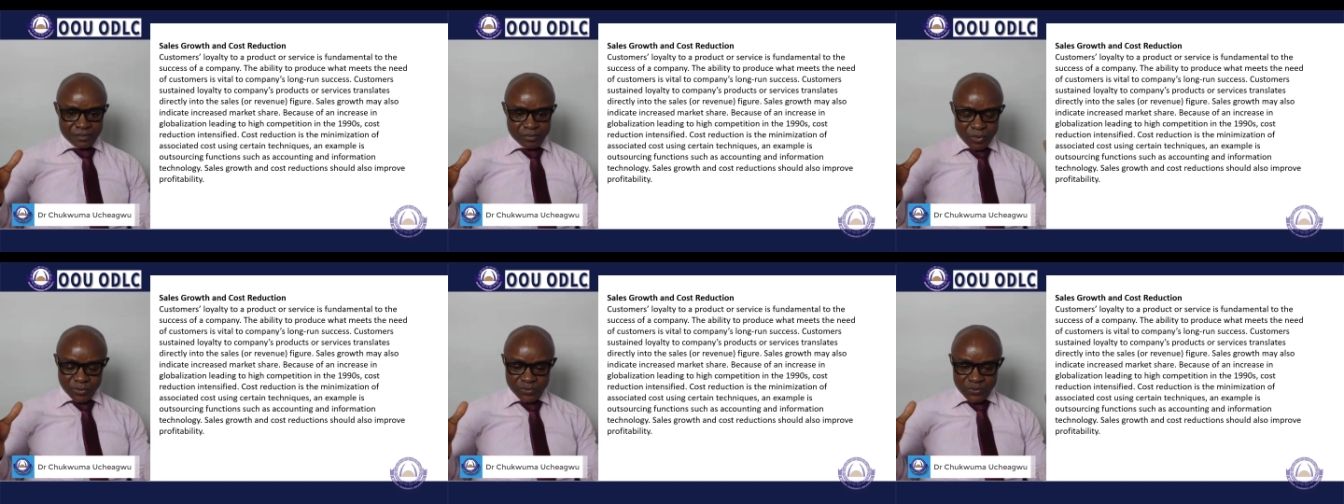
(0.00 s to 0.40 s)

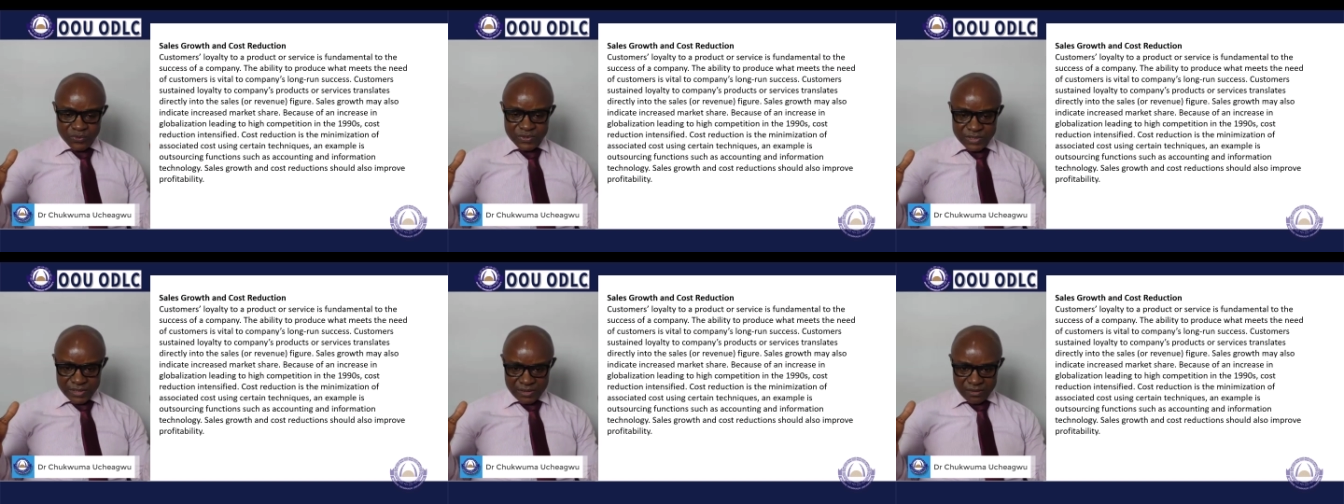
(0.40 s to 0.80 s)

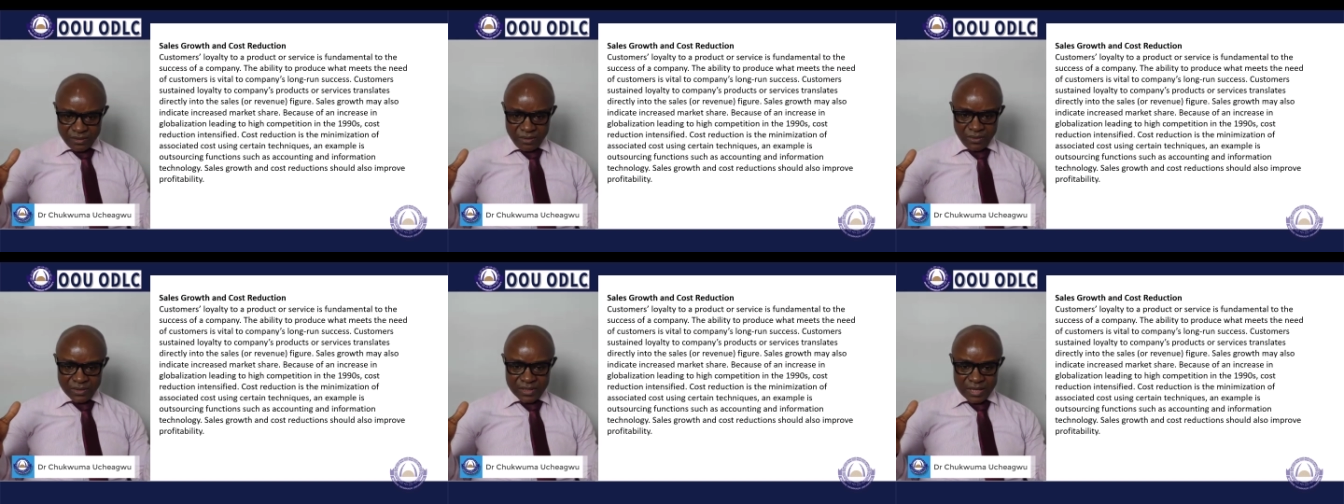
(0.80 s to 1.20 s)
producing
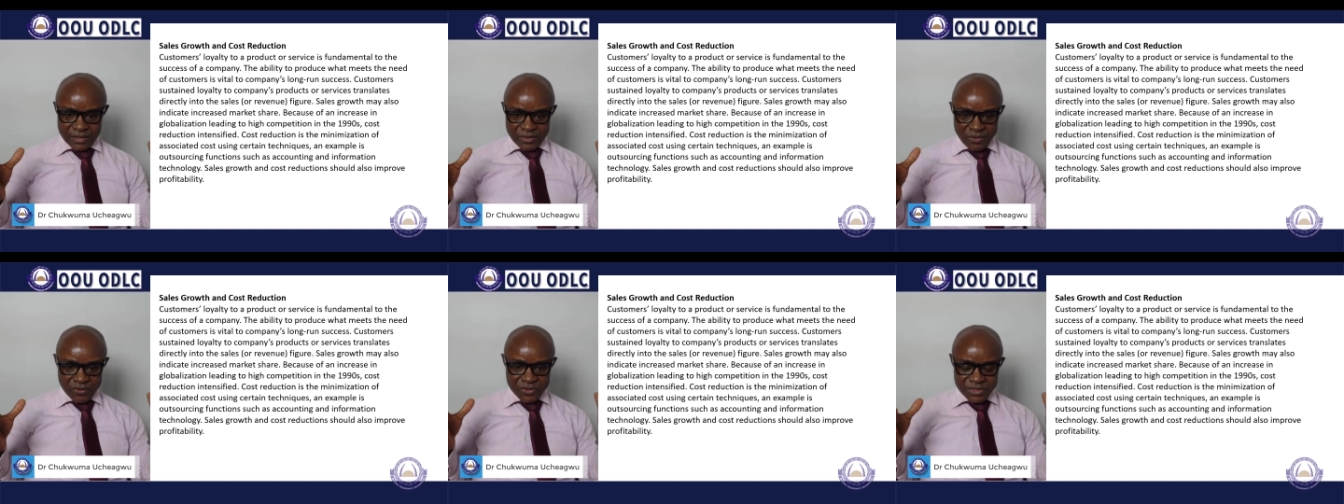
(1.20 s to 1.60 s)
or that
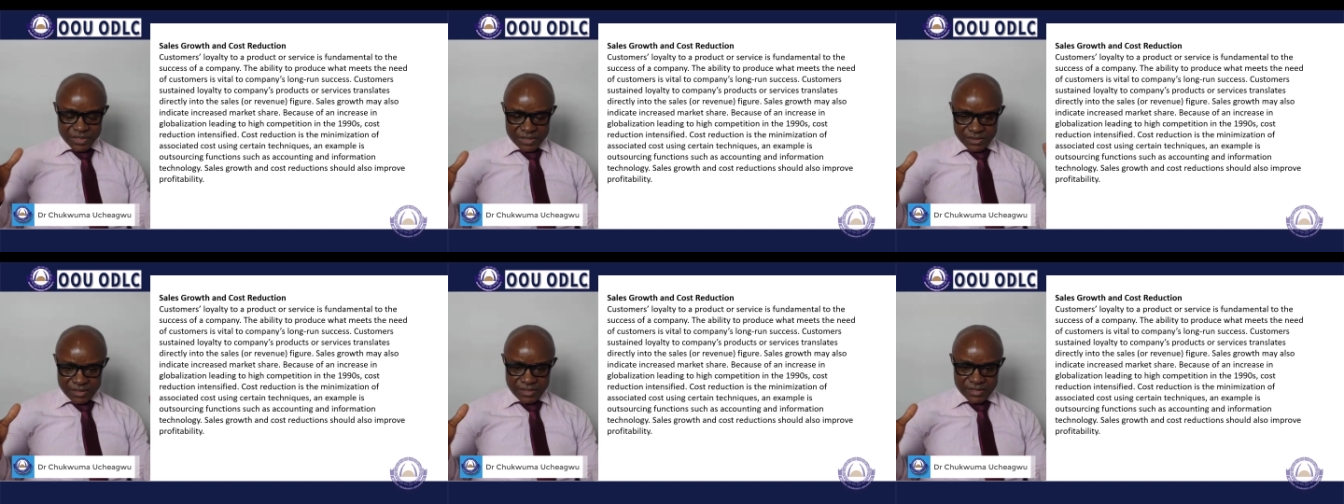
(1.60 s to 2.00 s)
are not
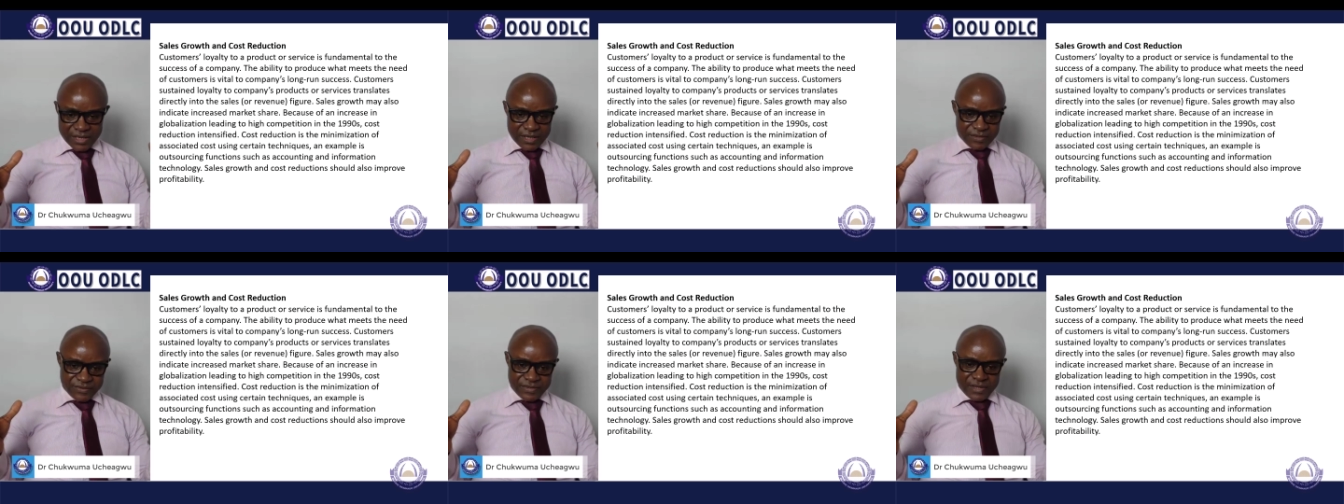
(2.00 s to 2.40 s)
yielding
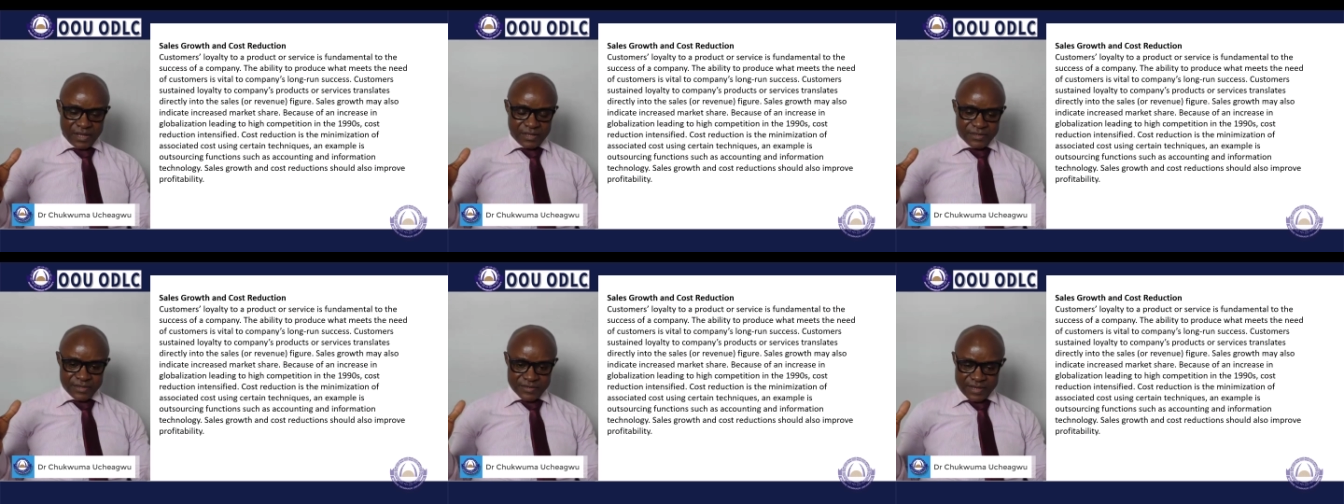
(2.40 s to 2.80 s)

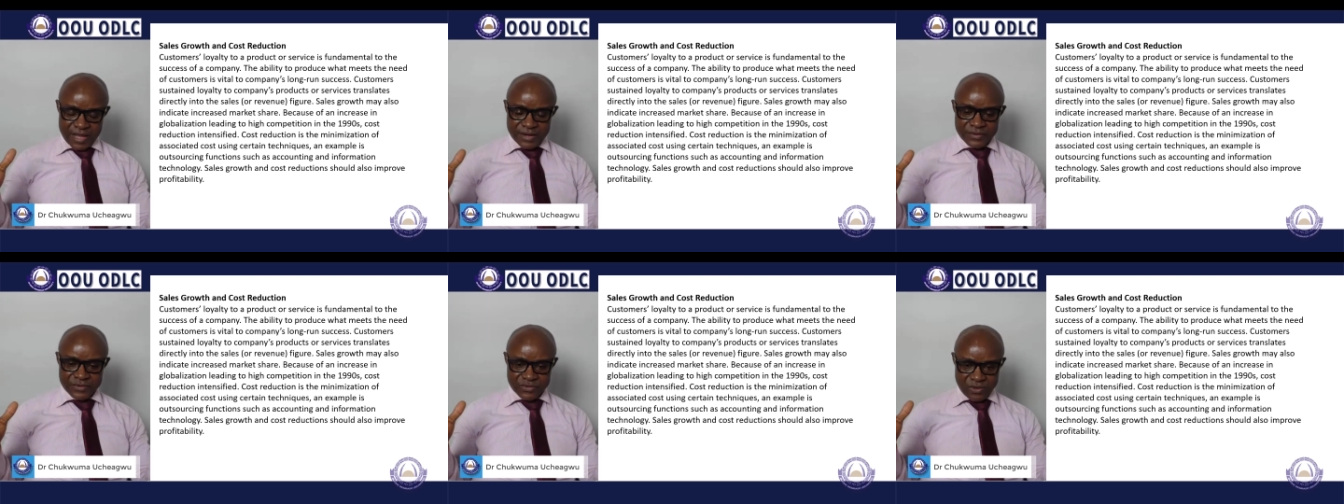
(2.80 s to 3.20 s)
the
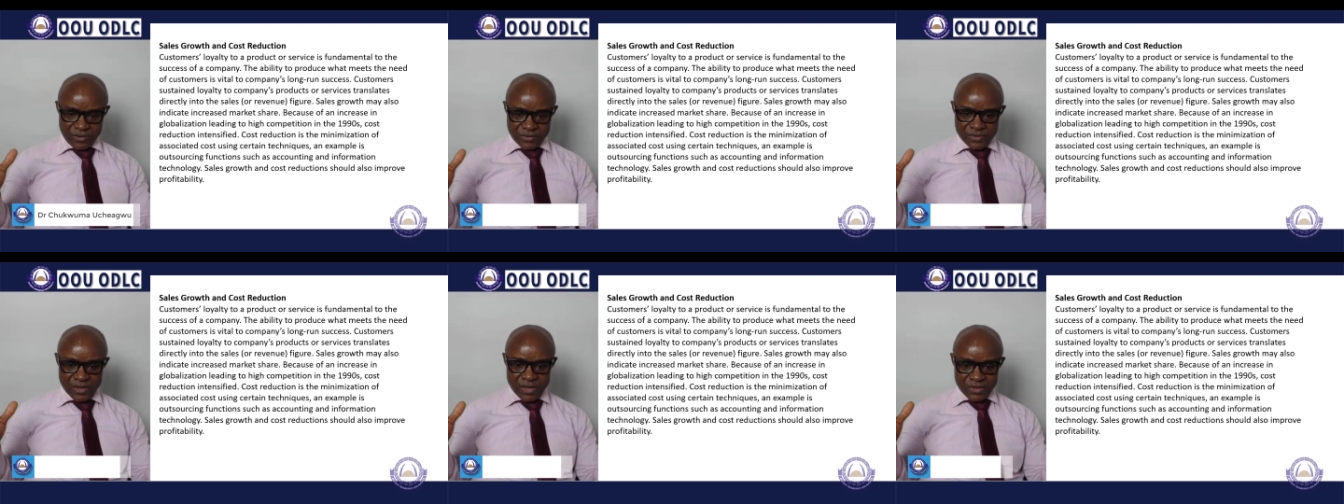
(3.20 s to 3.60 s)
desired
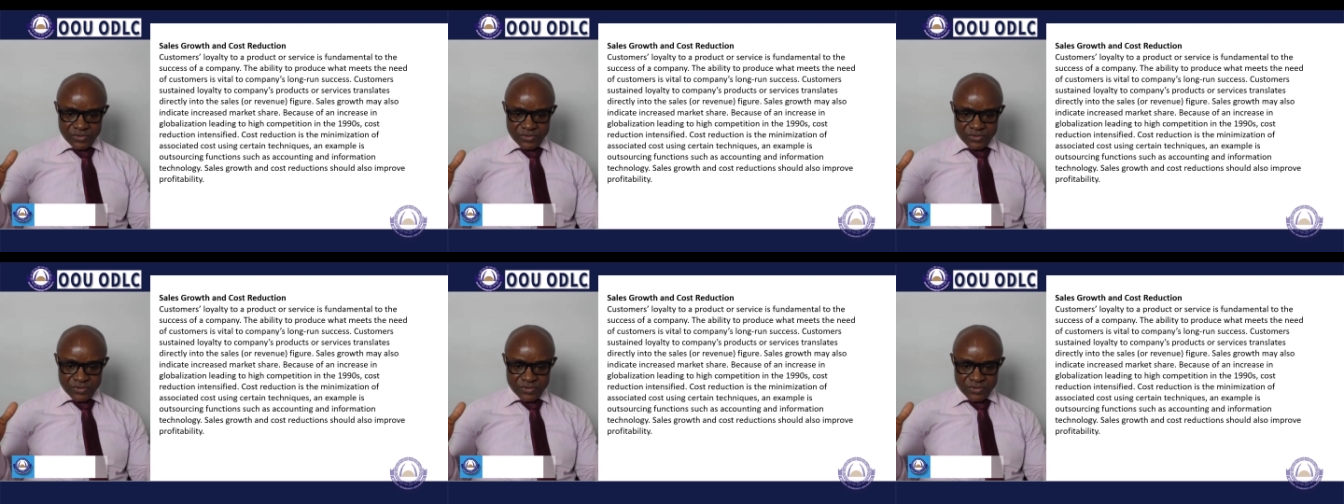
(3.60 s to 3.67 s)
results,